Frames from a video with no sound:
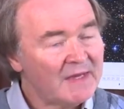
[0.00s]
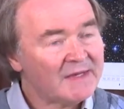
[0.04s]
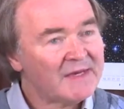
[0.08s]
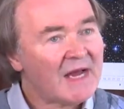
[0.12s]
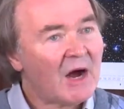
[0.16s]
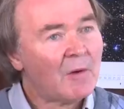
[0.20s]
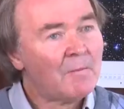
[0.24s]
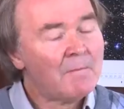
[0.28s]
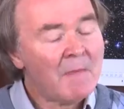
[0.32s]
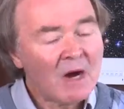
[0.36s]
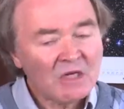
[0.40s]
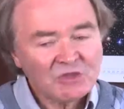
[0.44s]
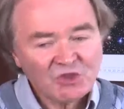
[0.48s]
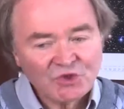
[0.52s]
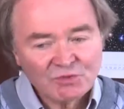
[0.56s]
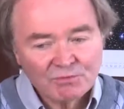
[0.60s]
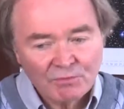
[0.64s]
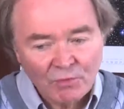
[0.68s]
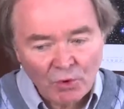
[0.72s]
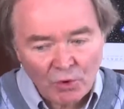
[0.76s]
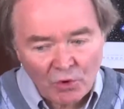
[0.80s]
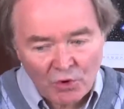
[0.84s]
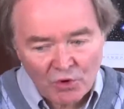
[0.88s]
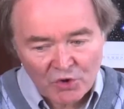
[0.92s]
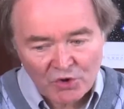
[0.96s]
Now, much
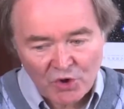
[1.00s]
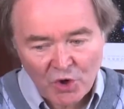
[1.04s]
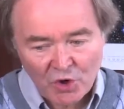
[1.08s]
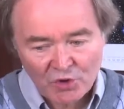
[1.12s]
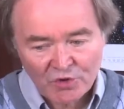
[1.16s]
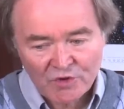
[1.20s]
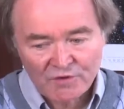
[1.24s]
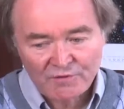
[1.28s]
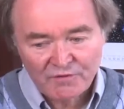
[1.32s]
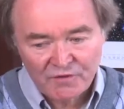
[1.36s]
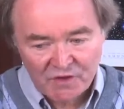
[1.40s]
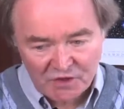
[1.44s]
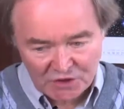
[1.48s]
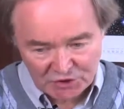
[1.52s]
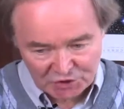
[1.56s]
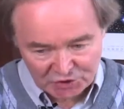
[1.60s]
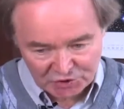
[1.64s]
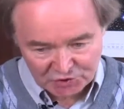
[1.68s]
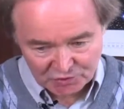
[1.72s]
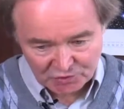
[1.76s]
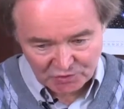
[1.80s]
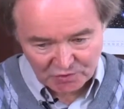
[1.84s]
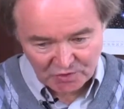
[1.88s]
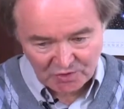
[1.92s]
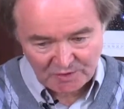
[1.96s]
more
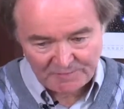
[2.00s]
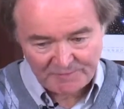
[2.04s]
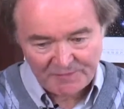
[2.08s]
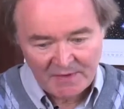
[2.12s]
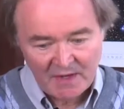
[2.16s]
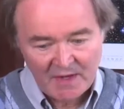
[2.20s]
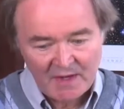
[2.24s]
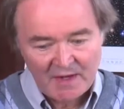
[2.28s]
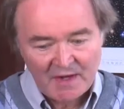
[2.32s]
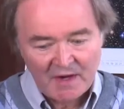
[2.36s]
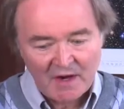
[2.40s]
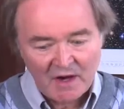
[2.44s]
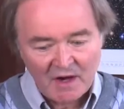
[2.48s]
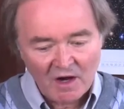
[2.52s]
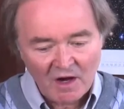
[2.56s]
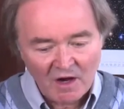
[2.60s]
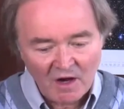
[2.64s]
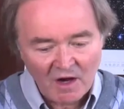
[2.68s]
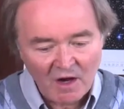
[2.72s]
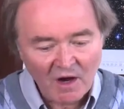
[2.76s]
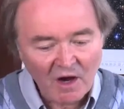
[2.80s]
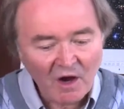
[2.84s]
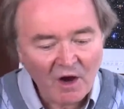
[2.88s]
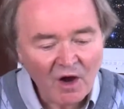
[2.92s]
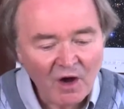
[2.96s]
controversial
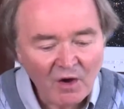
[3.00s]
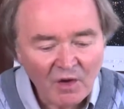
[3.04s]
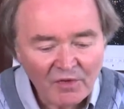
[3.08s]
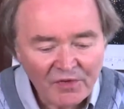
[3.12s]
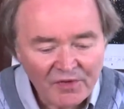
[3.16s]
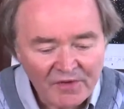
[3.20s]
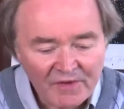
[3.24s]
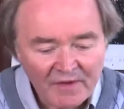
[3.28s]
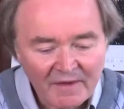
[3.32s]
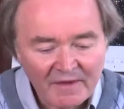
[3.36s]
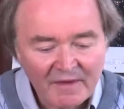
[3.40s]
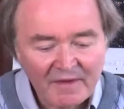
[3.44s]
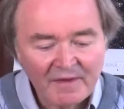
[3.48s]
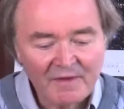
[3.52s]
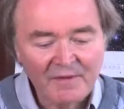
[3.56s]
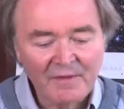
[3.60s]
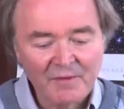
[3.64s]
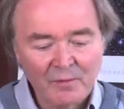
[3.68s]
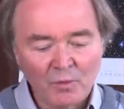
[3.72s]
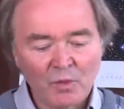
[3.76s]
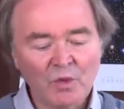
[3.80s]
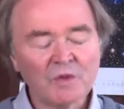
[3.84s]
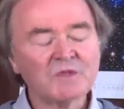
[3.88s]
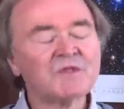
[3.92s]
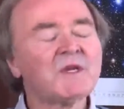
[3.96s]
are
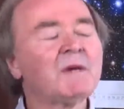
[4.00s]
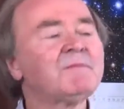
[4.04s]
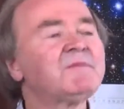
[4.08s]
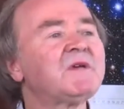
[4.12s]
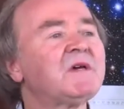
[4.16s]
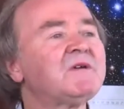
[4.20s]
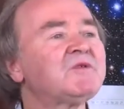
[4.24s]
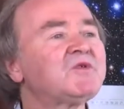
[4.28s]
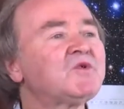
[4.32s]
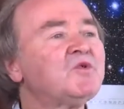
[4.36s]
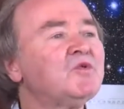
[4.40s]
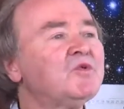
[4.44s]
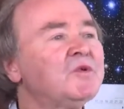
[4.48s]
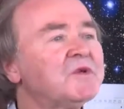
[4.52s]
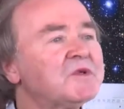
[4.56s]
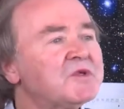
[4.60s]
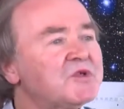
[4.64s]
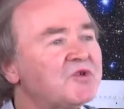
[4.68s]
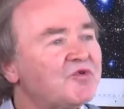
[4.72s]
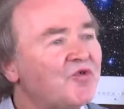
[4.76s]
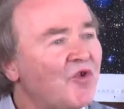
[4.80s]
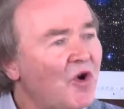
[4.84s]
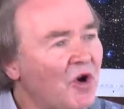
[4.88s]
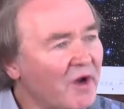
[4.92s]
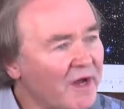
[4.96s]
what's sometimes called the
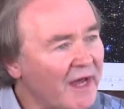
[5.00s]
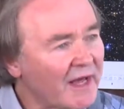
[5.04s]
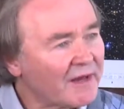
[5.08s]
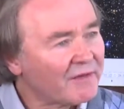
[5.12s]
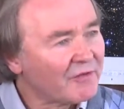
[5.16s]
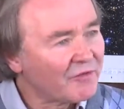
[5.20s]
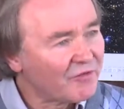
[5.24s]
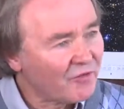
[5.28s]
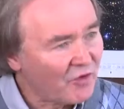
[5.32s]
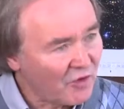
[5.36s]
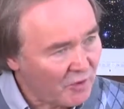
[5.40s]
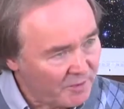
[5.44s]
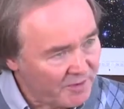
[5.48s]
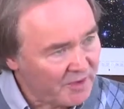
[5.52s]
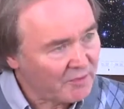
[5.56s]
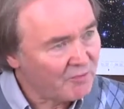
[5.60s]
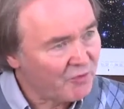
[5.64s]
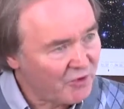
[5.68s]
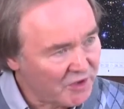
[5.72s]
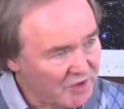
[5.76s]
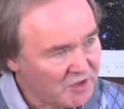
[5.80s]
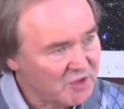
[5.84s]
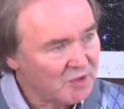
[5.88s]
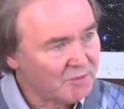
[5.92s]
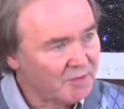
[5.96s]
strong anthropic
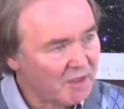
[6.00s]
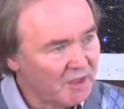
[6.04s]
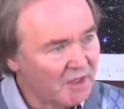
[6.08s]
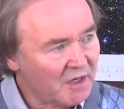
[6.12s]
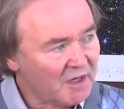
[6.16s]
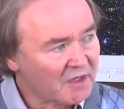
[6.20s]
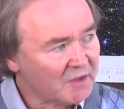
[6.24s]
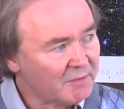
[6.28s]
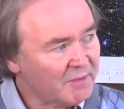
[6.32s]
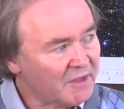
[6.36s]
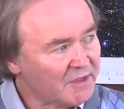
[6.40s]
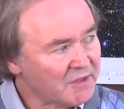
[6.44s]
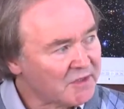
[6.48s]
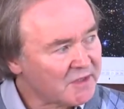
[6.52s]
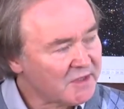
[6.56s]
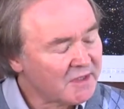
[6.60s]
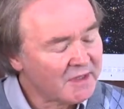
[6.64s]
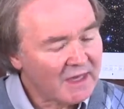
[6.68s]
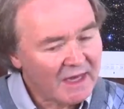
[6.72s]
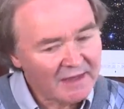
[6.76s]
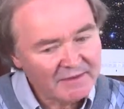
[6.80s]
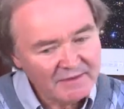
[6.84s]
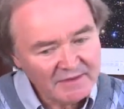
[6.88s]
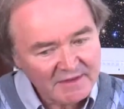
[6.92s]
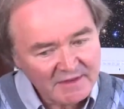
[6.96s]
principle arguments,
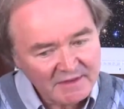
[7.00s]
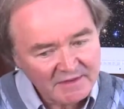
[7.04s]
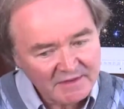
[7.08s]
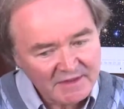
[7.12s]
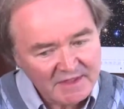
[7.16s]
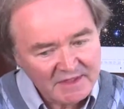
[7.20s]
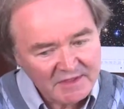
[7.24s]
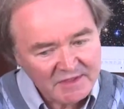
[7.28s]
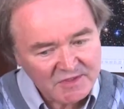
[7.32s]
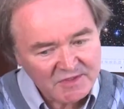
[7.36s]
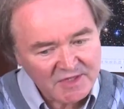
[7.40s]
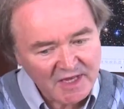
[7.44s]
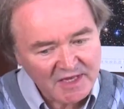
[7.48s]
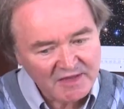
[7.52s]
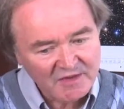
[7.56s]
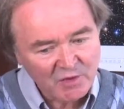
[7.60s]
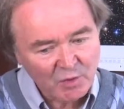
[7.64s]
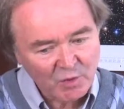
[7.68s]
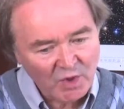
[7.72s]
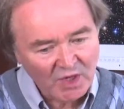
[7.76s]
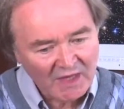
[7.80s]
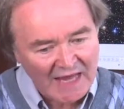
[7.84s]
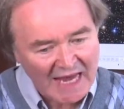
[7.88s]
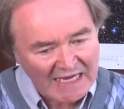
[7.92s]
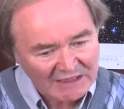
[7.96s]
and these say that,
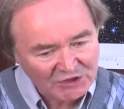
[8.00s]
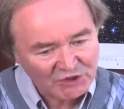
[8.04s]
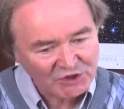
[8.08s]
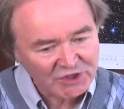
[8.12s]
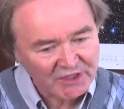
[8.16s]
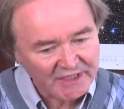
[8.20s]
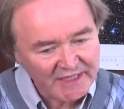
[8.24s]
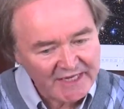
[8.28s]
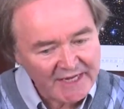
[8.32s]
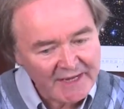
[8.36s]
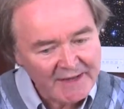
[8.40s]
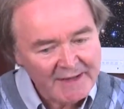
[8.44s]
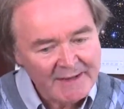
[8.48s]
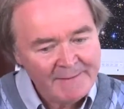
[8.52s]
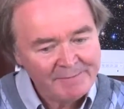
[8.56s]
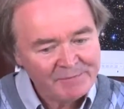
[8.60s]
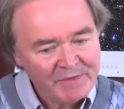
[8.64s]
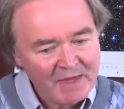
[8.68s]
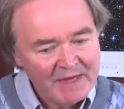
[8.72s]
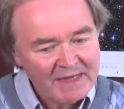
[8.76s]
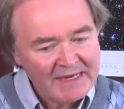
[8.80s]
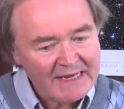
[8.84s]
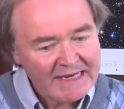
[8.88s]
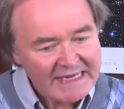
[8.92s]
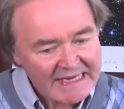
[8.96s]
well, actually,
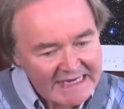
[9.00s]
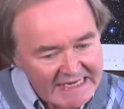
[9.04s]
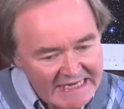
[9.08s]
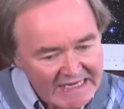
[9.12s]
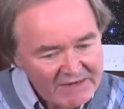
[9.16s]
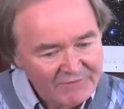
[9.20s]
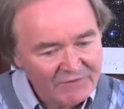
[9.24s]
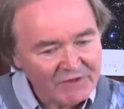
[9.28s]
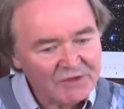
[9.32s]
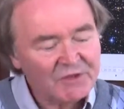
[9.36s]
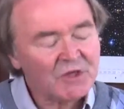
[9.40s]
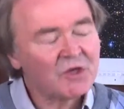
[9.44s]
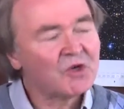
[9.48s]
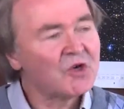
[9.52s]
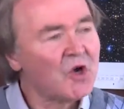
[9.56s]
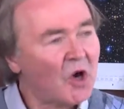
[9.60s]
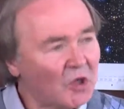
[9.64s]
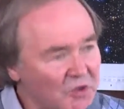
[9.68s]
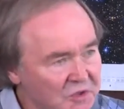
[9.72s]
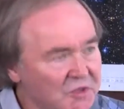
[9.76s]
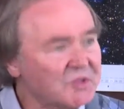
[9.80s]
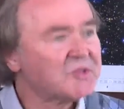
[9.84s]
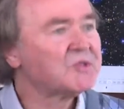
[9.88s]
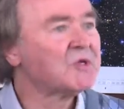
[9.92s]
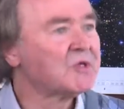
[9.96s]
even the
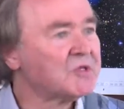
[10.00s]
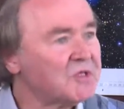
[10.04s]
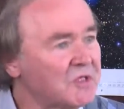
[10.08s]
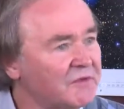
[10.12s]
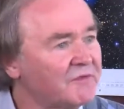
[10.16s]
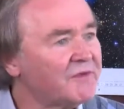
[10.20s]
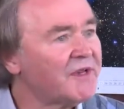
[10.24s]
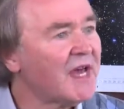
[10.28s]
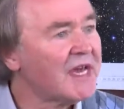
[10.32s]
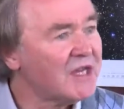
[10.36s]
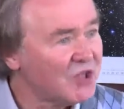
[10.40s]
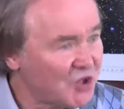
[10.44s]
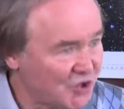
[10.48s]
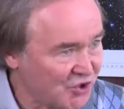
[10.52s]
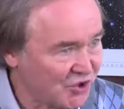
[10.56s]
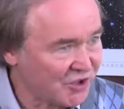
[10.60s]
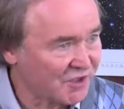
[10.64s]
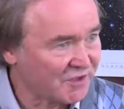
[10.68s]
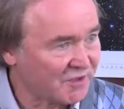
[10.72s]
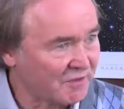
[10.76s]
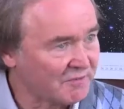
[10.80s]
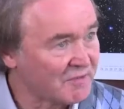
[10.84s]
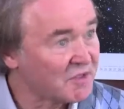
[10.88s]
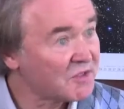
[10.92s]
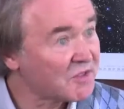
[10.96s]
constants of
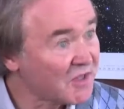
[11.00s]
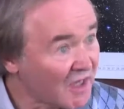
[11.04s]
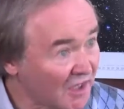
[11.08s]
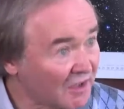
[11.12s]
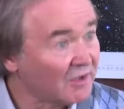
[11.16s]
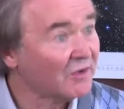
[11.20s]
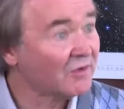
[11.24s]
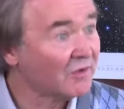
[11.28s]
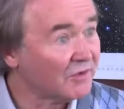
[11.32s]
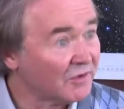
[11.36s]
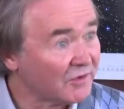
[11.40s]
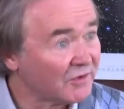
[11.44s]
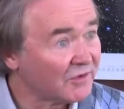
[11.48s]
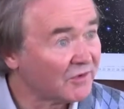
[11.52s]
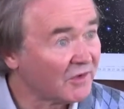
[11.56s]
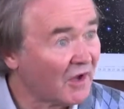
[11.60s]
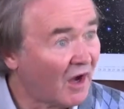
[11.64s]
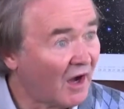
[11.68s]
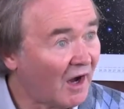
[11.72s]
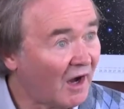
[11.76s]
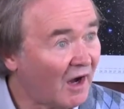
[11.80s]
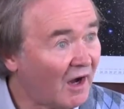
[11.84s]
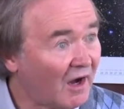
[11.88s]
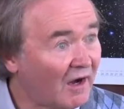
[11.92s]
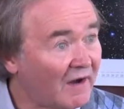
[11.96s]
nature themselves
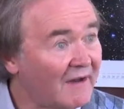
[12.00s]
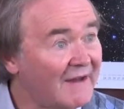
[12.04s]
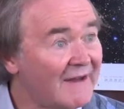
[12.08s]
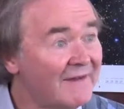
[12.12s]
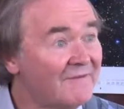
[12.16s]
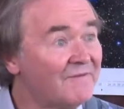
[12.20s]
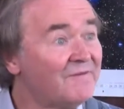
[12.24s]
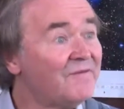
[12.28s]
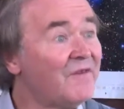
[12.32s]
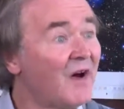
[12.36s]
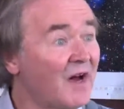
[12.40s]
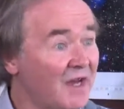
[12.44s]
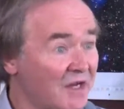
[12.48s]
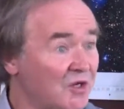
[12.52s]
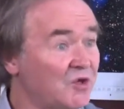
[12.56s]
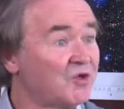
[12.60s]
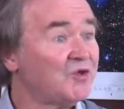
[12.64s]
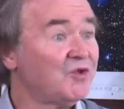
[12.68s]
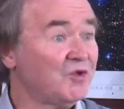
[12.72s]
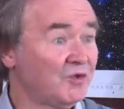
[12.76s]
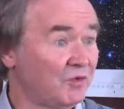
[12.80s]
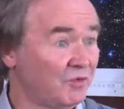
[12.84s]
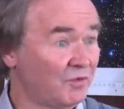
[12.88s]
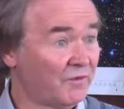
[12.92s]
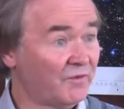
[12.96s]
are
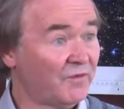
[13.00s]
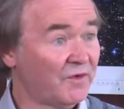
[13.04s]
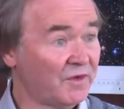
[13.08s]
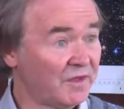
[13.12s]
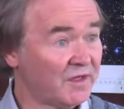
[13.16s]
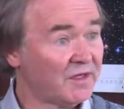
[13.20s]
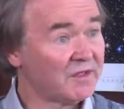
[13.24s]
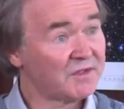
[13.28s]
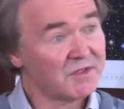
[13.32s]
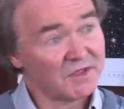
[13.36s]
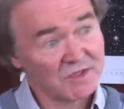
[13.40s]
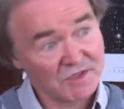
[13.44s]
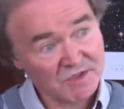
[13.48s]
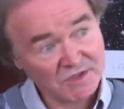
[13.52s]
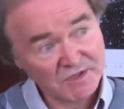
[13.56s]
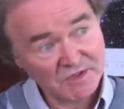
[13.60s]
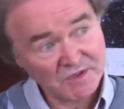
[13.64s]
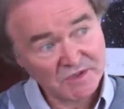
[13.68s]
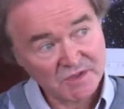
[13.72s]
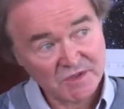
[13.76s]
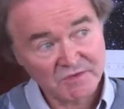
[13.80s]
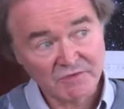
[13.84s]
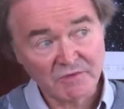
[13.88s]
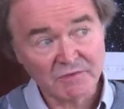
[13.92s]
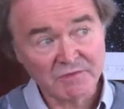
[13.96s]
fine-tuned for the
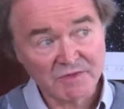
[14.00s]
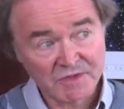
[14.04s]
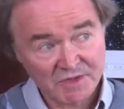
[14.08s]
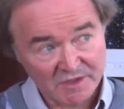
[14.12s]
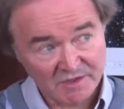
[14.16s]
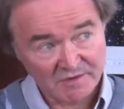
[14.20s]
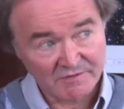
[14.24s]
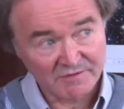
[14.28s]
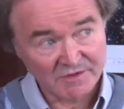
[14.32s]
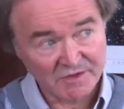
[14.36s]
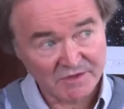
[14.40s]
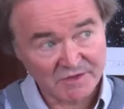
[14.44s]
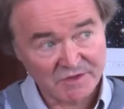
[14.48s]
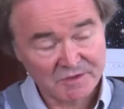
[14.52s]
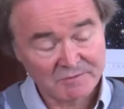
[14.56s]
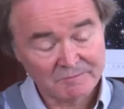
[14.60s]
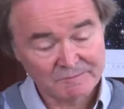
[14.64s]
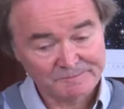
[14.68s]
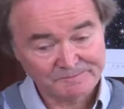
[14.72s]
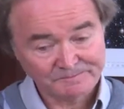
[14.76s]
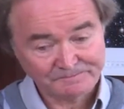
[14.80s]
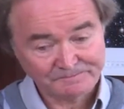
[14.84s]
existence of observers.